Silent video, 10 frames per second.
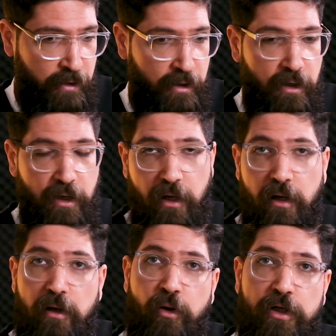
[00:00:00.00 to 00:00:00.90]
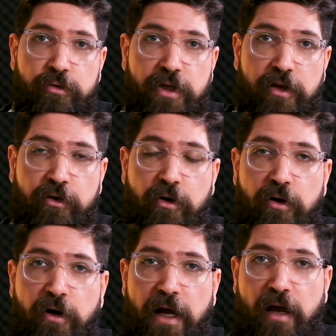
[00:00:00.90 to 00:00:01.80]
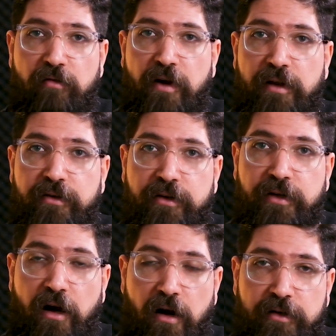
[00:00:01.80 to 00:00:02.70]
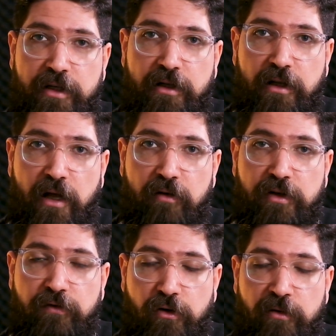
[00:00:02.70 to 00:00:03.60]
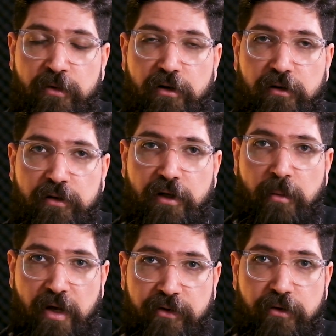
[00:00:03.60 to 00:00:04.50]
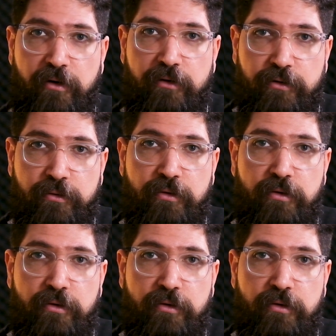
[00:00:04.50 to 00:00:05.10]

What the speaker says: Only 2 days ago, I have read the article of the former ambassador to